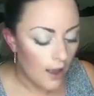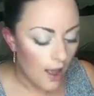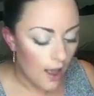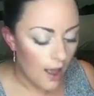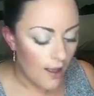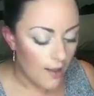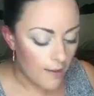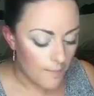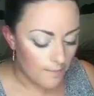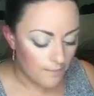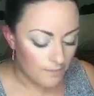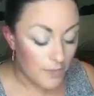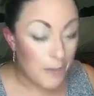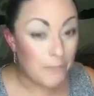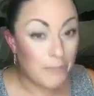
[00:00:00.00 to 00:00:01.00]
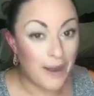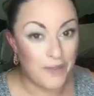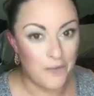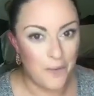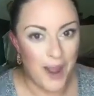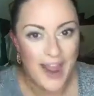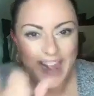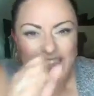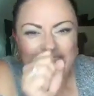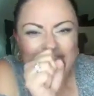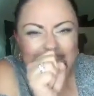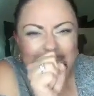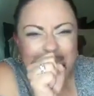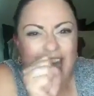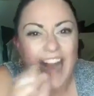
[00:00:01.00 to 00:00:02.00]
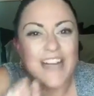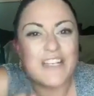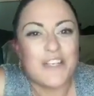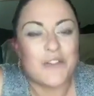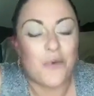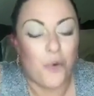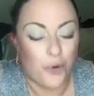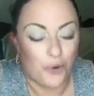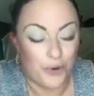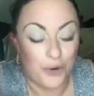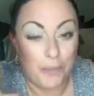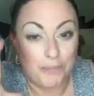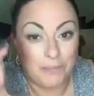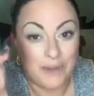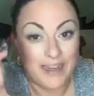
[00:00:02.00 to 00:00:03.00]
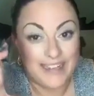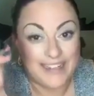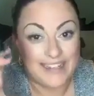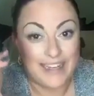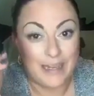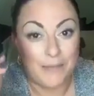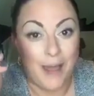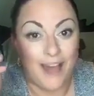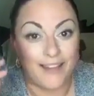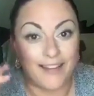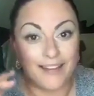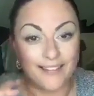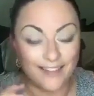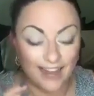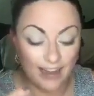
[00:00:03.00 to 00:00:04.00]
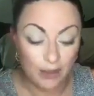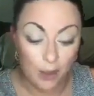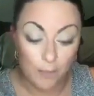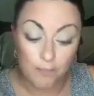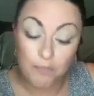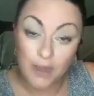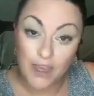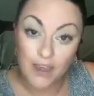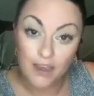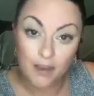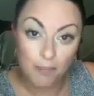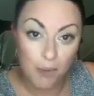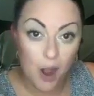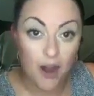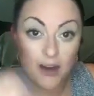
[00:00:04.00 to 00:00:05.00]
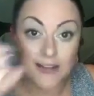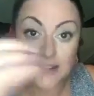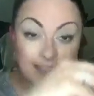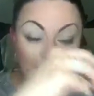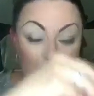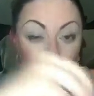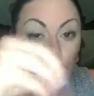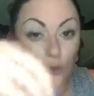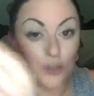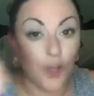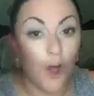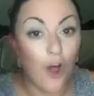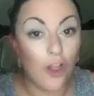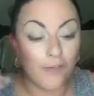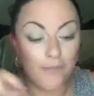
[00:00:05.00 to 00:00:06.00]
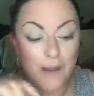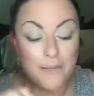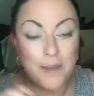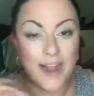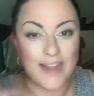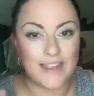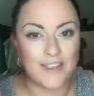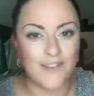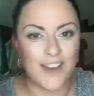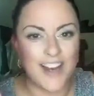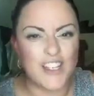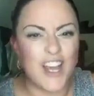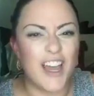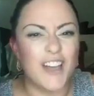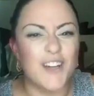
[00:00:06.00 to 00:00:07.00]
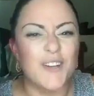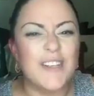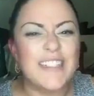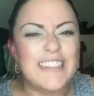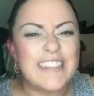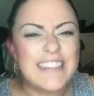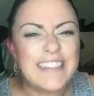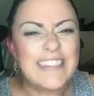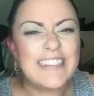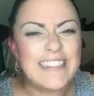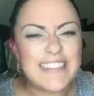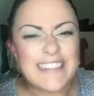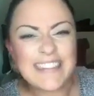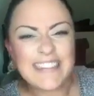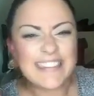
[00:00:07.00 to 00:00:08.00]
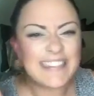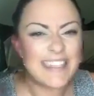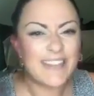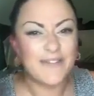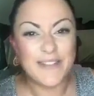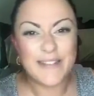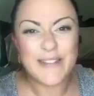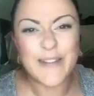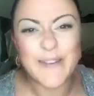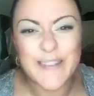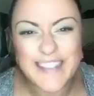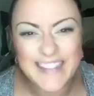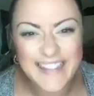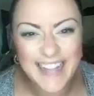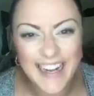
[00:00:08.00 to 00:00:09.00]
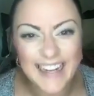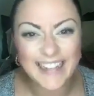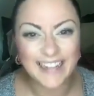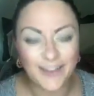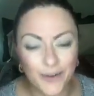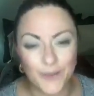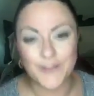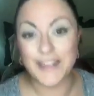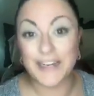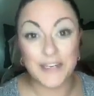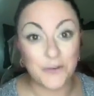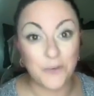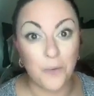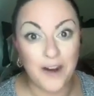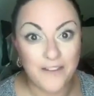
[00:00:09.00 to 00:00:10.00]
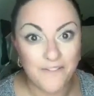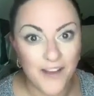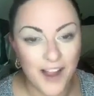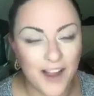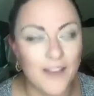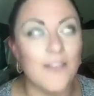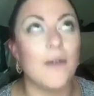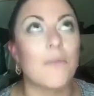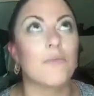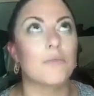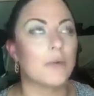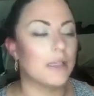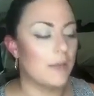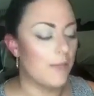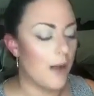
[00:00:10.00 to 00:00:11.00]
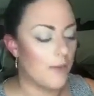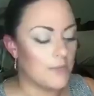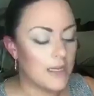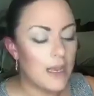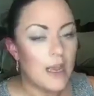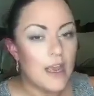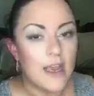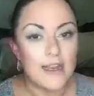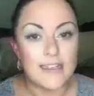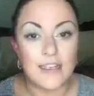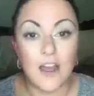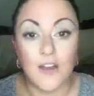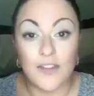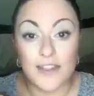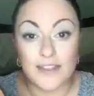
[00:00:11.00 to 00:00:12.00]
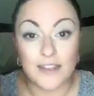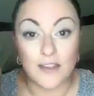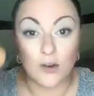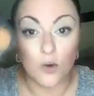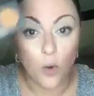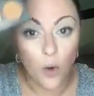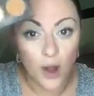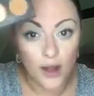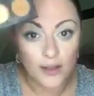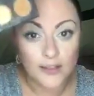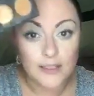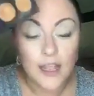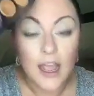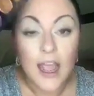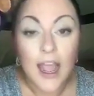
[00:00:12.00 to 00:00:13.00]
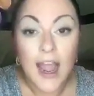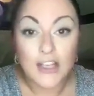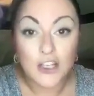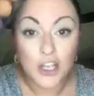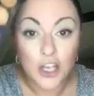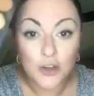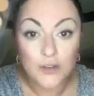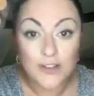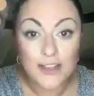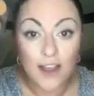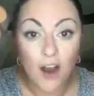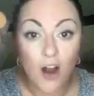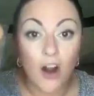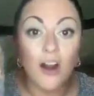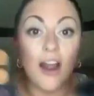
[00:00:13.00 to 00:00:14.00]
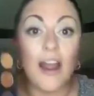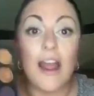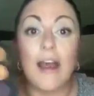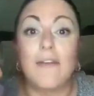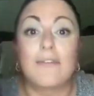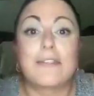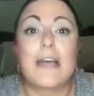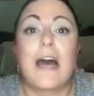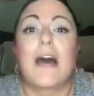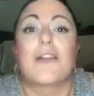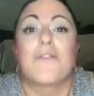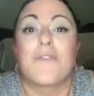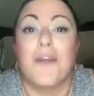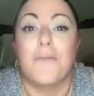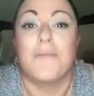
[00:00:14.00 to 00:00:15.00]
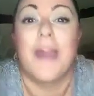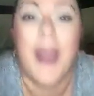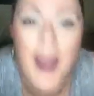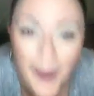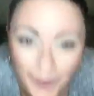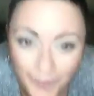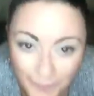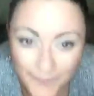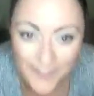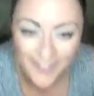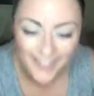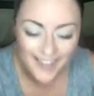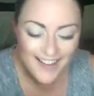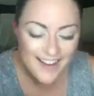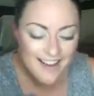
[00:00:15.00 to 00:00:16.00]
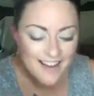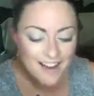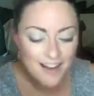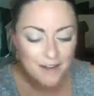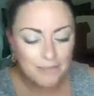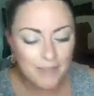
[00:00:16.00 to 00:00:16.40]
By the way, I just ordered a big Z palette, like a big box going to hold all of my pans of eyeshadow. I'm so excited. It holds like 25. I'm really pumped because these little quads, as cute as they are, I have a ton of them now. I'm